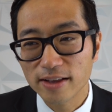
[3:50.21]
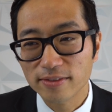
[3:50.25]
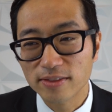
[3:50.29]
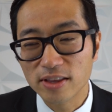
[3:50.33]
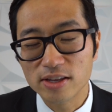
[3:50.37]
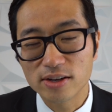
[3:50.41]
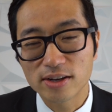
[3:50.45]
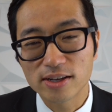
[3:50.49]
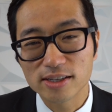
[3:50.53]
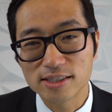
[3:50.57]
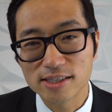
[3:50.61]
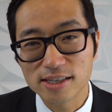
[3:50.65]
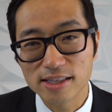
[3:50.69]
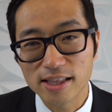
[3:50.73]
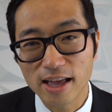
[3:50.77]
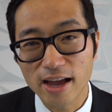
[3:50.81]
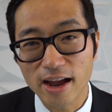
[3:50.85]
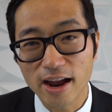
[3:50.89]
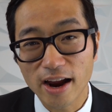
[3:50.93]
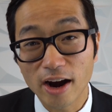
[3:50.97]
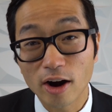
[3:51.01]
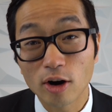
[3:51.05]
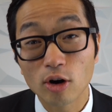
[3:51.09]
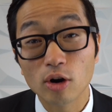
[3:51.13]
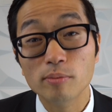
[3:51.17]
then you can see
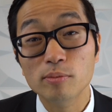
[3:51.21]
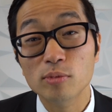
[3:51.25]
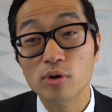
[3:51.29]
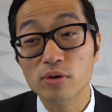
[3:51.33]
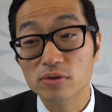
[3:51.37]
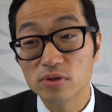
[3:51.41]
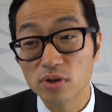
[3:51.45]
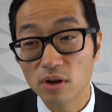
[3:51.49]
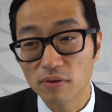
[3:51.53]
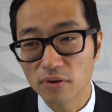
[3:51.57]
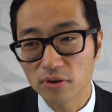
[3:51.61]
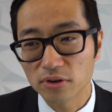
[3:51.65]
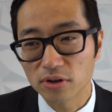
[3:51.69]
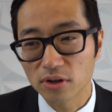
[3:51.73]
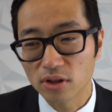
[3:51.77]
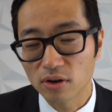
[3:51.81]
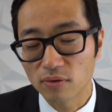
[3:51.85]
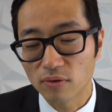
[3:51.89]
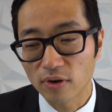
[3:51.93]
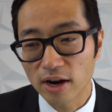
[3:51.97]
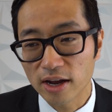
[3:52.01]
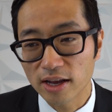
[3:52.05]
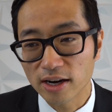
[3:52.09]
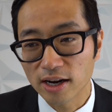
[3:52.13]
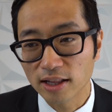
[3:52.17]
that arrow moves over to the
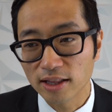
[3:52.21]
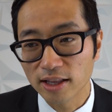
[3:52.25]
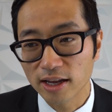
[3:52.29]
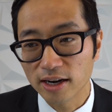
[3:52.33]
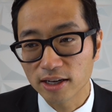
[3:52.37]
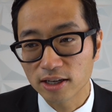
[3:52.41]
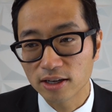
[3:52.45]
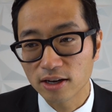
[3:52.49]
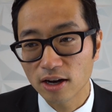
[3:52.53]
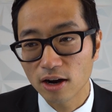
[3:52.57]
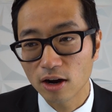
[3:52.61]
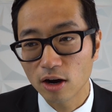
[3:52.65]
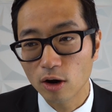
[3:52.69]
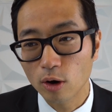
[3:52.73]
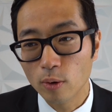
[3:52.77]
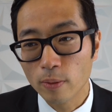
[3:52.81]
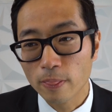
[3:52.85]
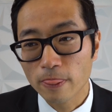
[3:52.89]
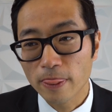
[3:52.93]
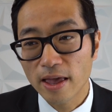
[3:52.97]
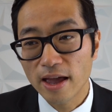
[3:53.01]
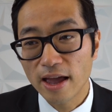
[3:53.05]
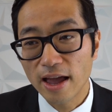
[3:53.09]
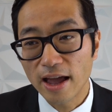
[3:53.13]
right and I let it go.